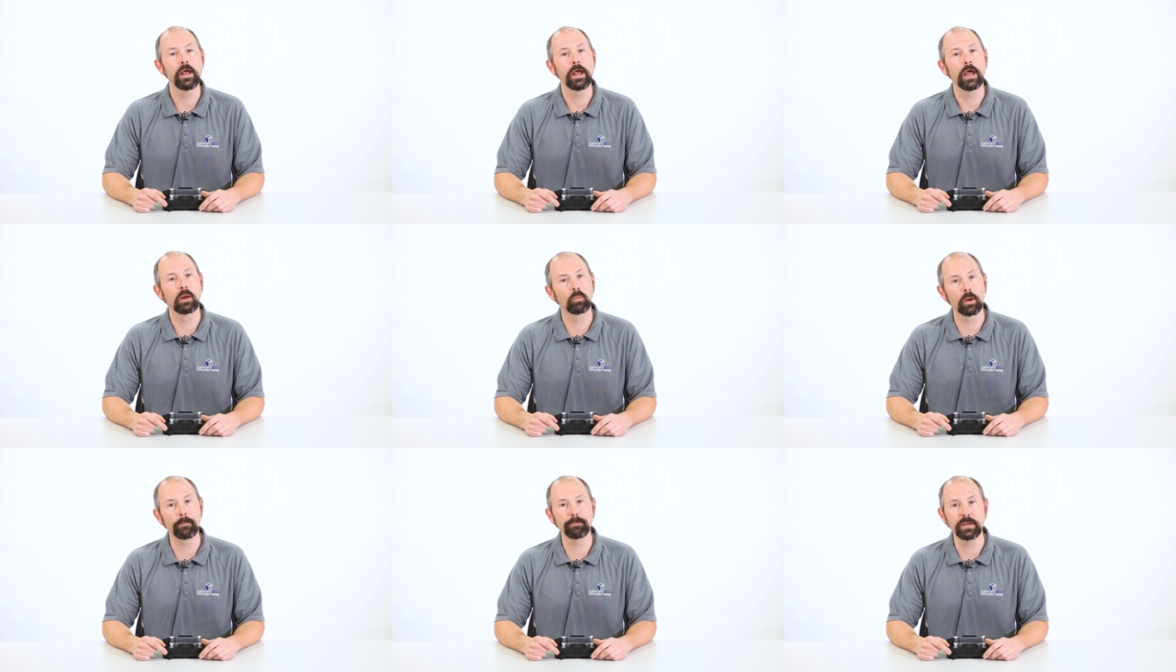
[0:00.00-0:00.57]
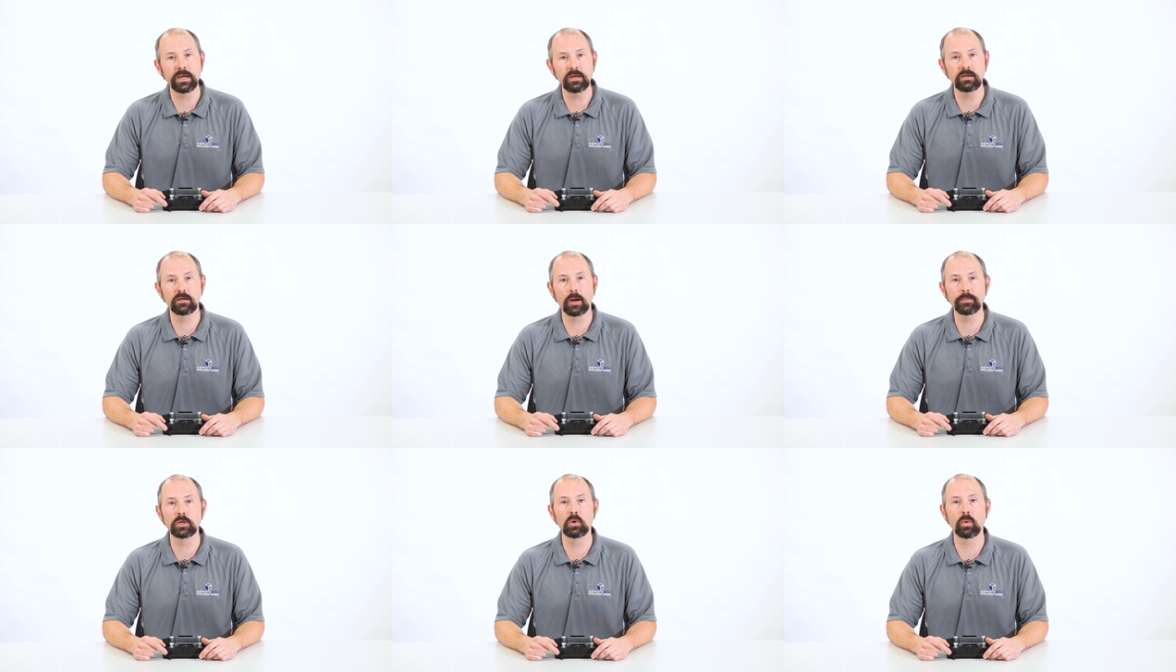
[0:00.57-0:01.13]
And what
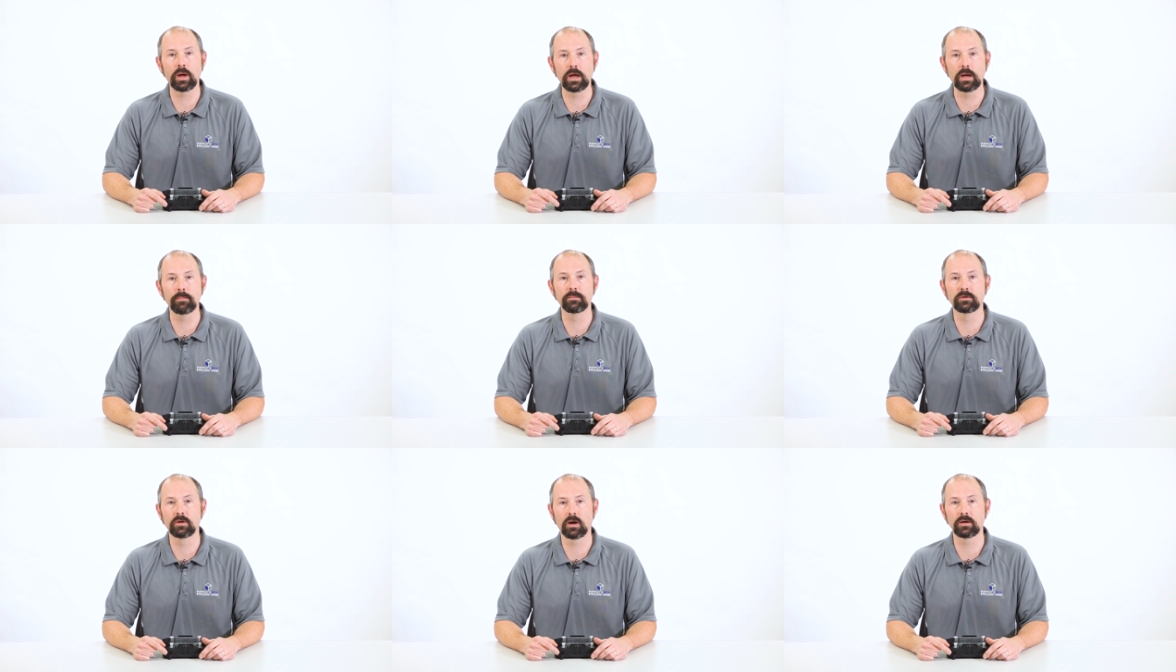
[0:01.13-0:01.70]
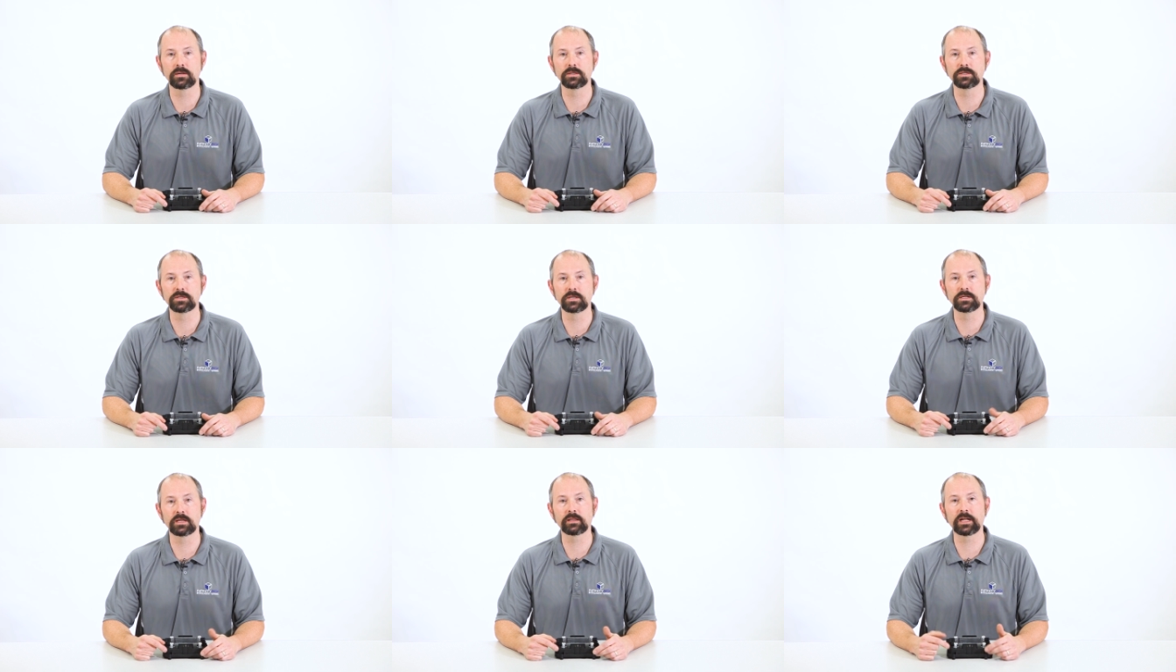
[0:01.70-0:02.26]
PWM does
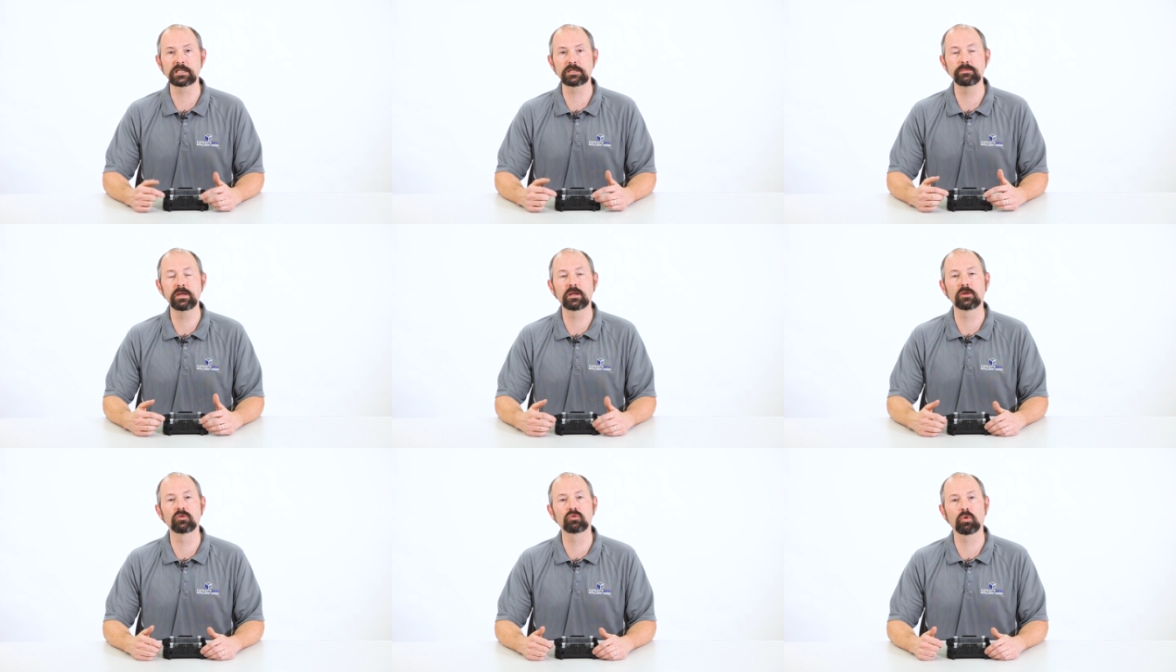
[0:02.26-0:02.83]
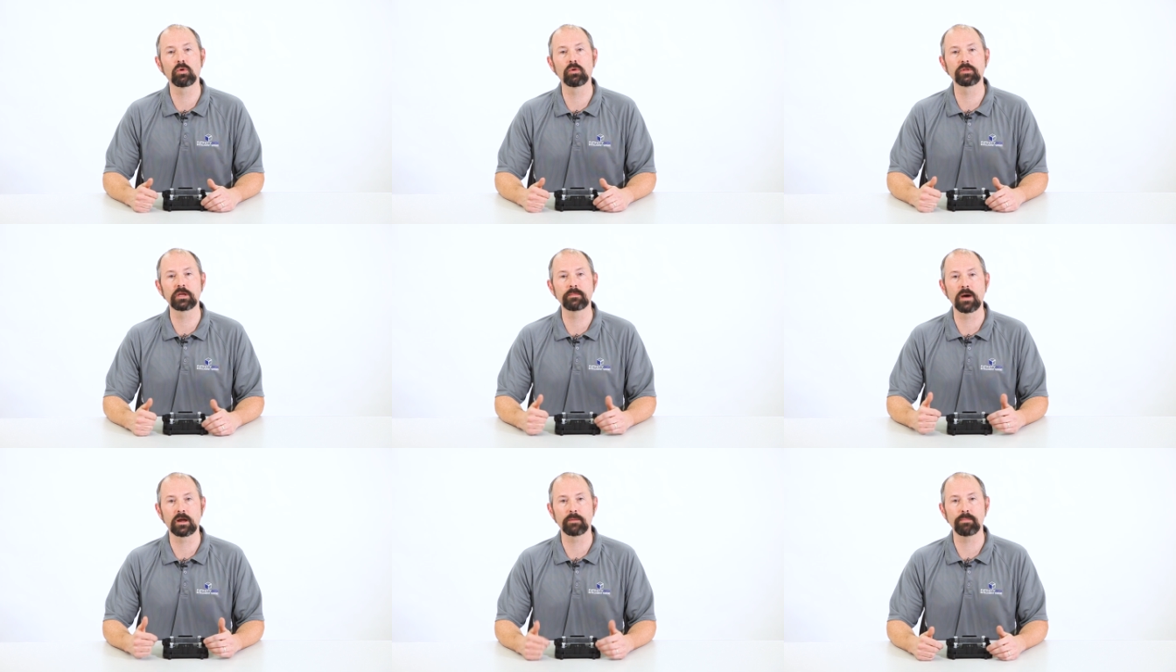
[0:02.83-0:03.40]
is it lets me control the
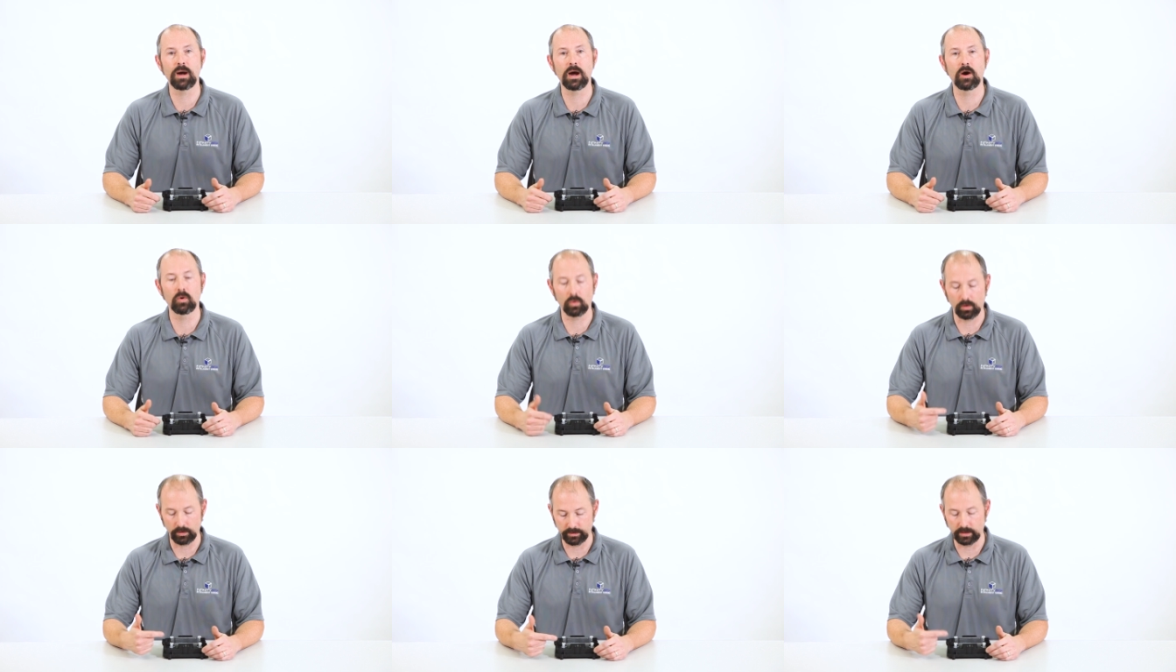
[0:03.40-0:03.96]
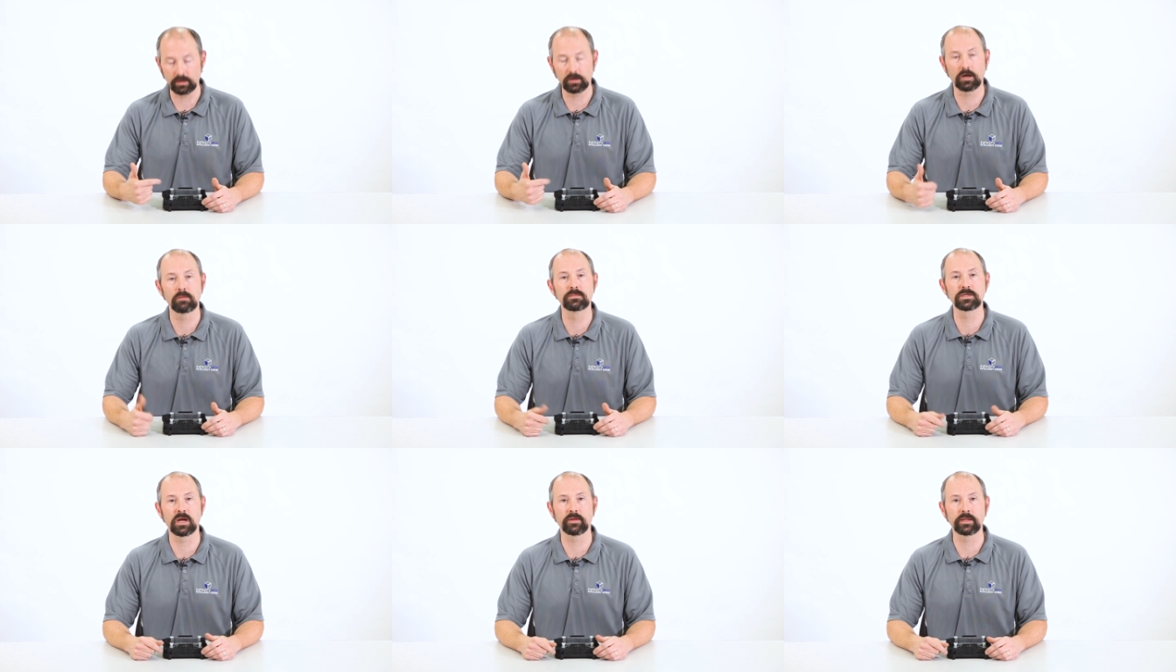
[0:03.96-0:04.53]
amount of power that
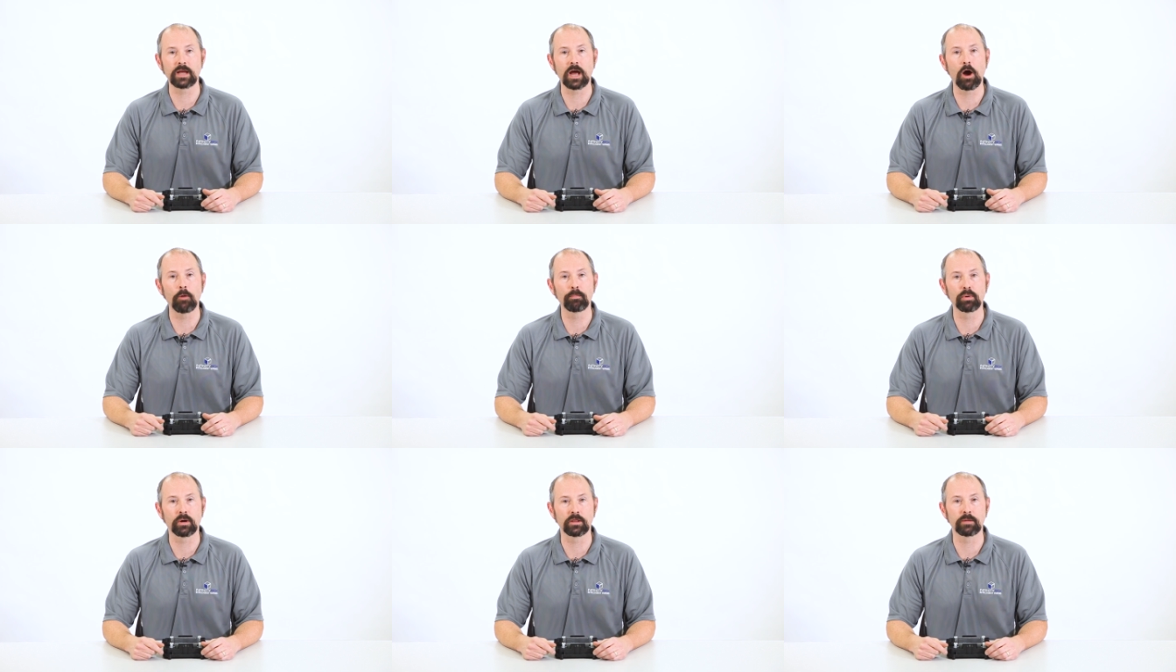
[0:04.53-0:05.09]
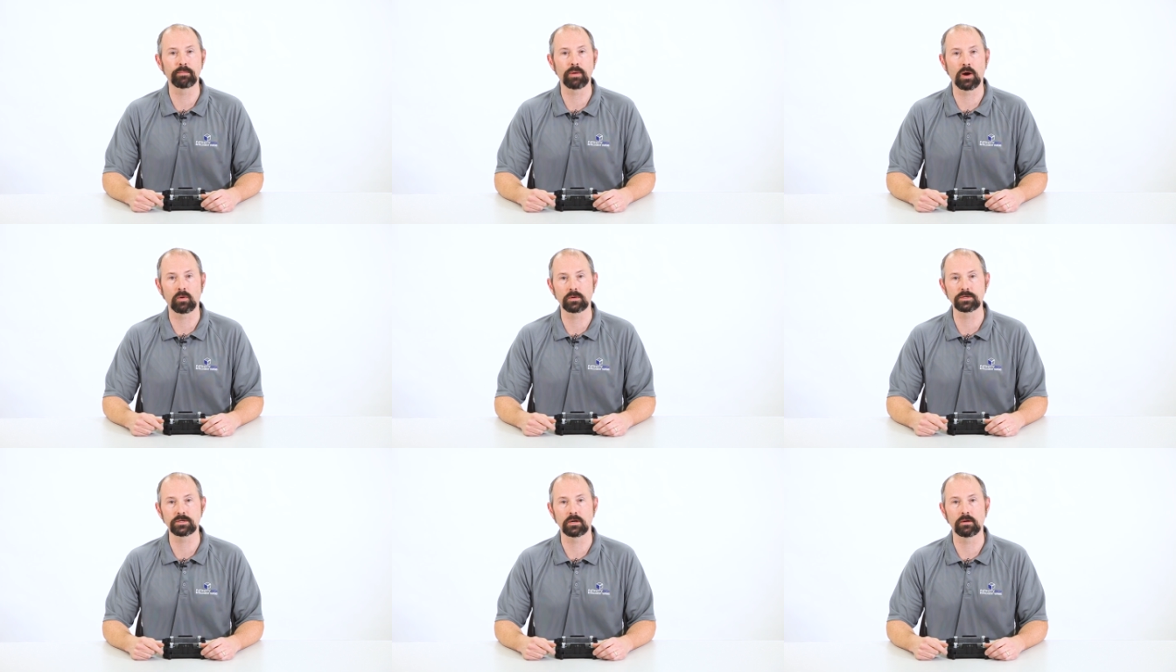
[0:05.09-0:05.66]
comes out of the output on the
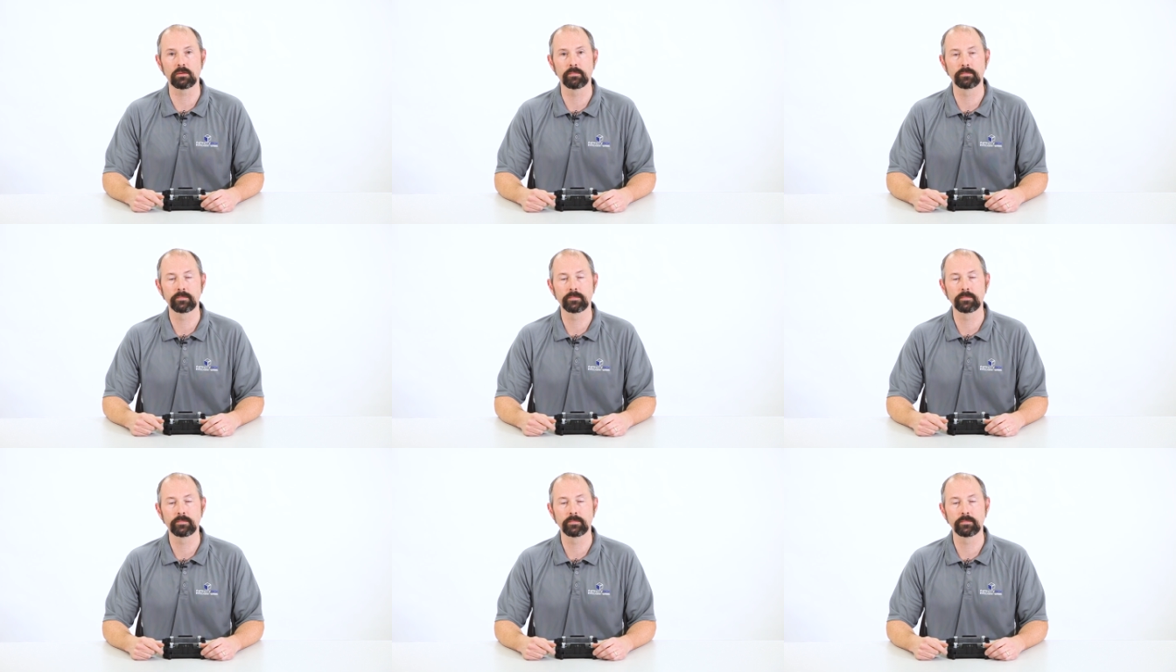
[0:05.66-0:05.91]
power cell.